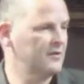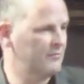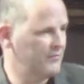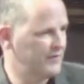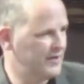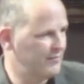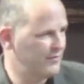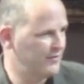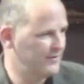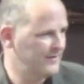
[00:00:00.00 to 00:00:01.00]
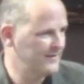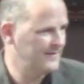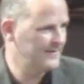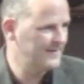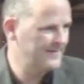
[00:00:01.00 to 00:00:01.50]
that we read about.
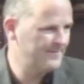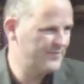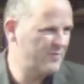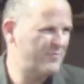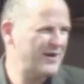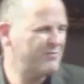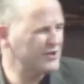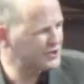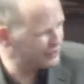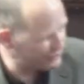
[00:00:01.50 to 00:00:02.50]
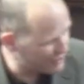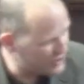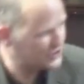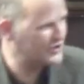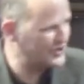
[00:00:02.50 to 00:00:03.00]
The Bible has
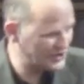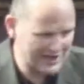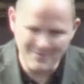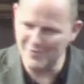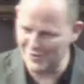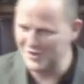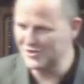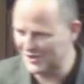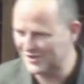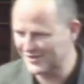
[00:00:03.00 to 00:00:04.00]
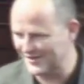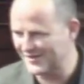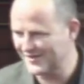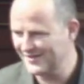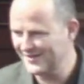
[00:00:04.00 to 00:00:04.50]
lots to say about
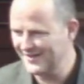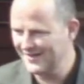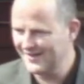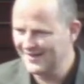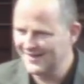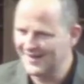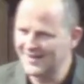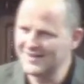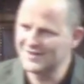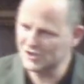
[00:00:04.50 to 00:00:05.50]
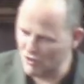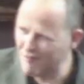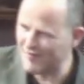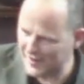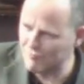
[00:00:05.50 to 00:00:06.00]
injustice. And it's all
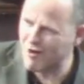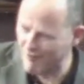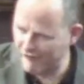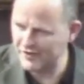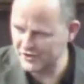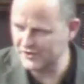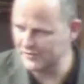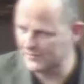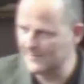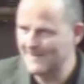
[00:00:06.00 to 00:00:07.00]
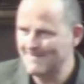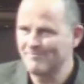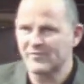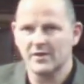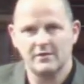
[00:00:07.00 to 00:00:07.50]
very well for us to
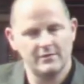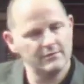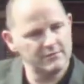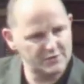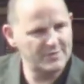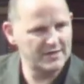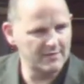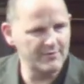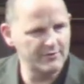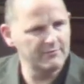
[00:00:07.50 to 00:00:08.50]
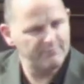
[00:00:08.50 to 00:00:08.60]
speak about